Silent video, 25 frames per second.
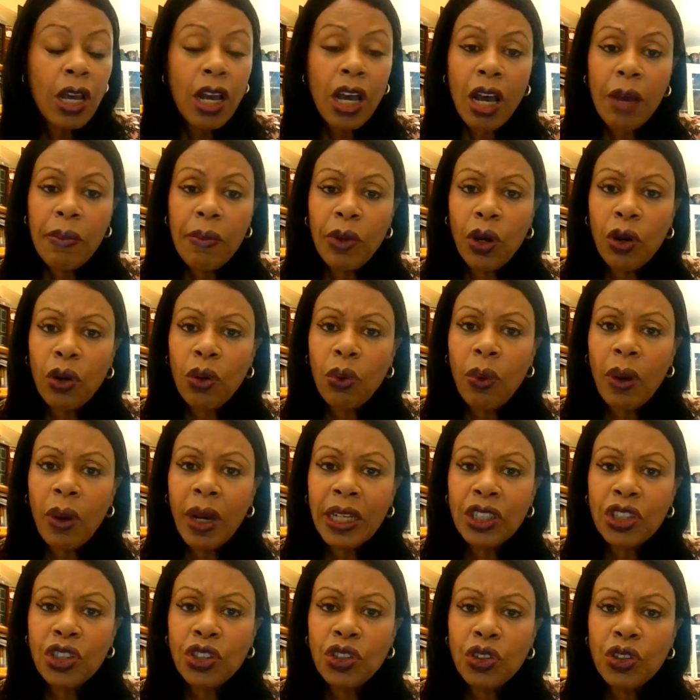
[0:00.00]
I'm not
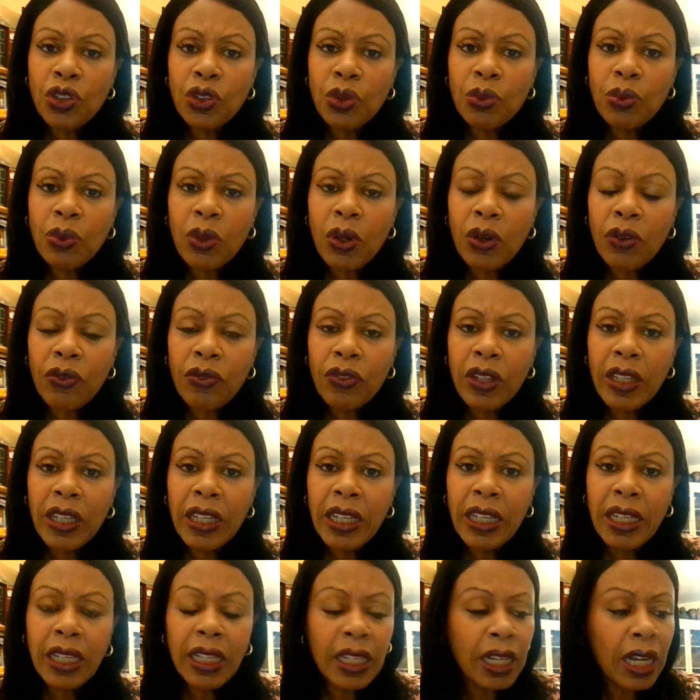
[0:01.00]
quite sure what
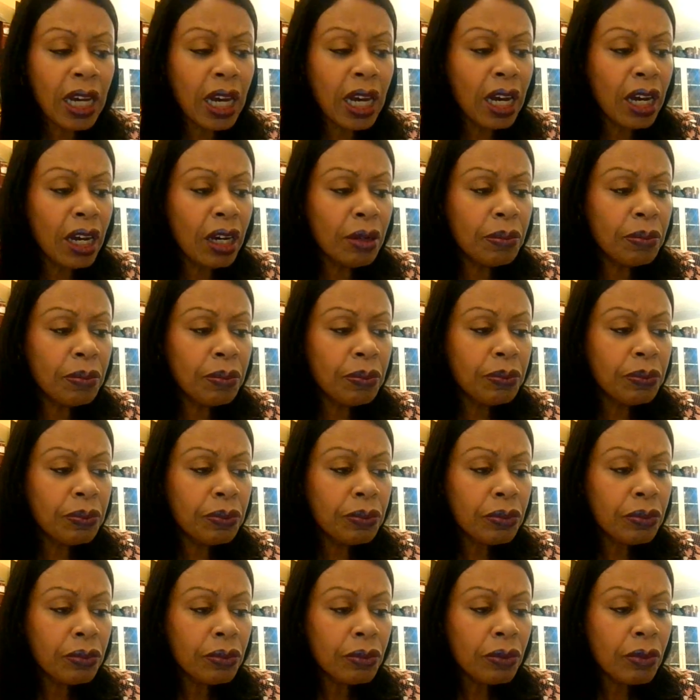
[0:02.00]
the
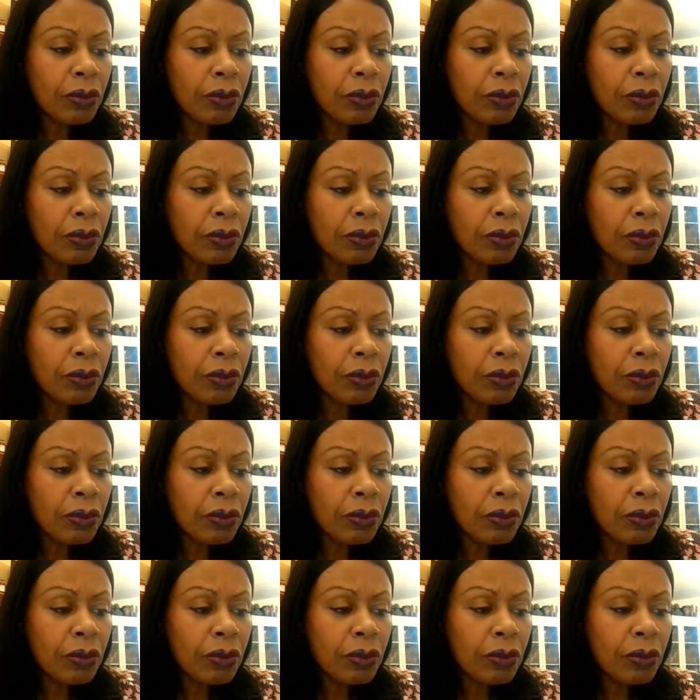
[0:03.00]
um,